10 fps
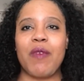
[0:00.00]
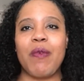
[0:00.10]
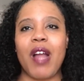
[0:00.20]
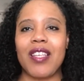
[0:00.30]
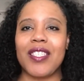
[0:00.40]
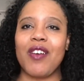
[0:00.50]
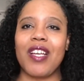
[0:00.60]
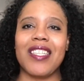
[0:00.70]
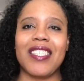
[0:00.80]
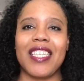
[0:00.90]
We were also
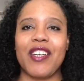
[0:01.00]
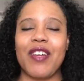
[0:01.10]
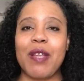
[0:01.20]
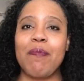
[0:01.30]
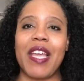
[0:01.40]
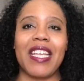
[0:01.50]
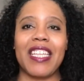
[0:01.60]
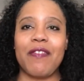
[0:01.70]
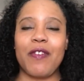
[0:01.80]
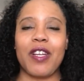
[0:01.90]
considering
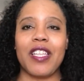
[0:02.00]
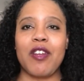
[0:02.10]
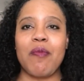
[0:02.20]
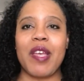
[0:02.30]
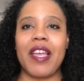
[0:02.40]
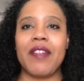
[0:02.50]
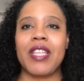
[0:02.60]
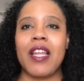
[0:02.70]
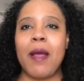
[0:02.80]
Bailey for a little bit,